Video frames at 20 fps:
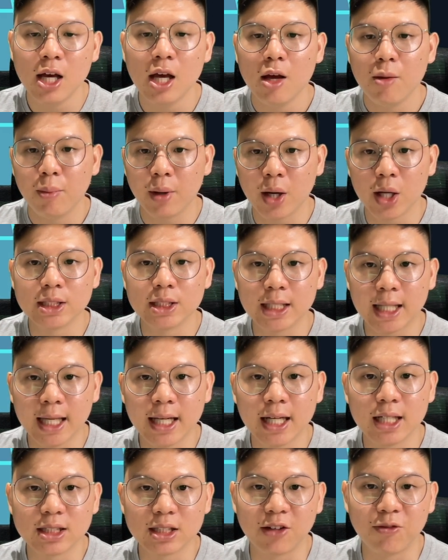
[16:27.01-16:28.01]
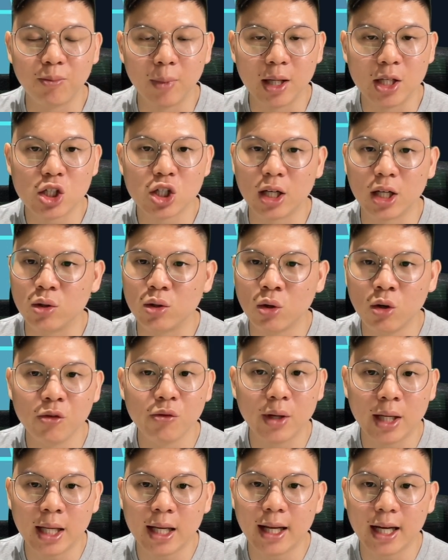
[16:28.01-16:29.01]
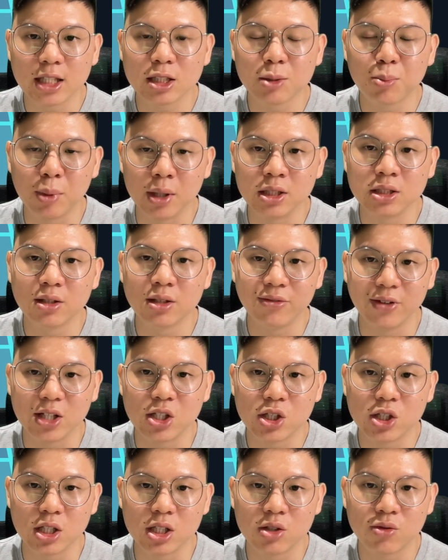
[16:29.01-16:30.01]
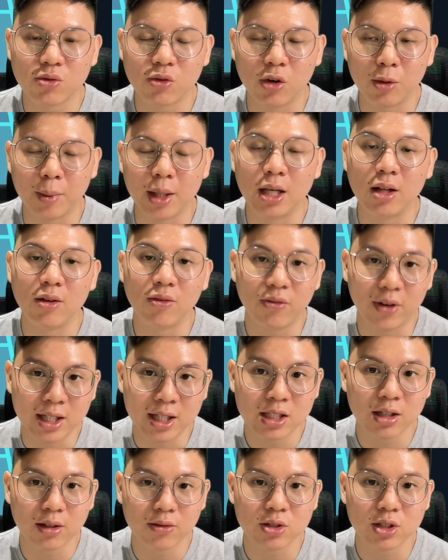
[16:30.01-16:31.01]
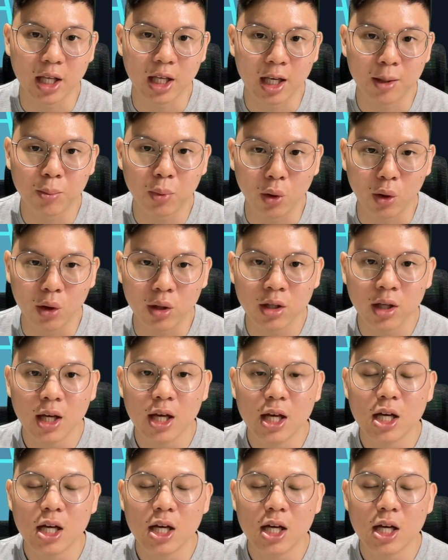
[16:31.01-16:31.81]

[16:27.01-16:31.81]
Because again, as I've mentioned, I don't really like Spurs fixtures from a defensive standpoint.